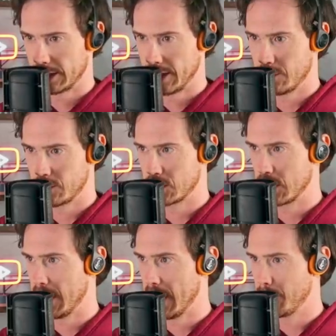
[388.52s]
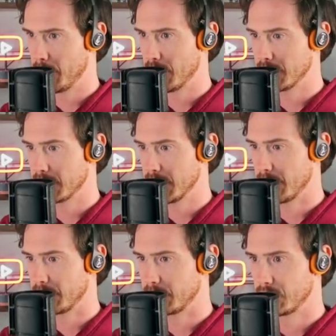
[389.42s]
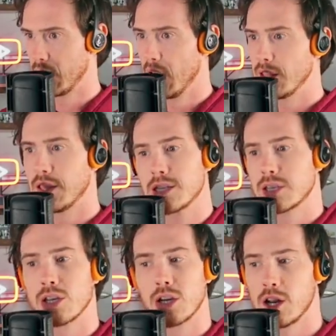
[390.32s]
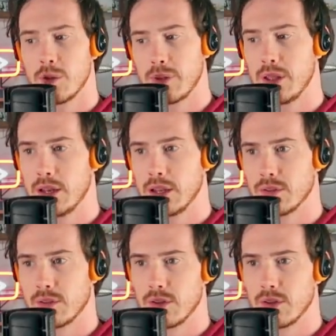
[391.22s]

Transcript: That's gonna happen, isn't it? This isn't gonna be...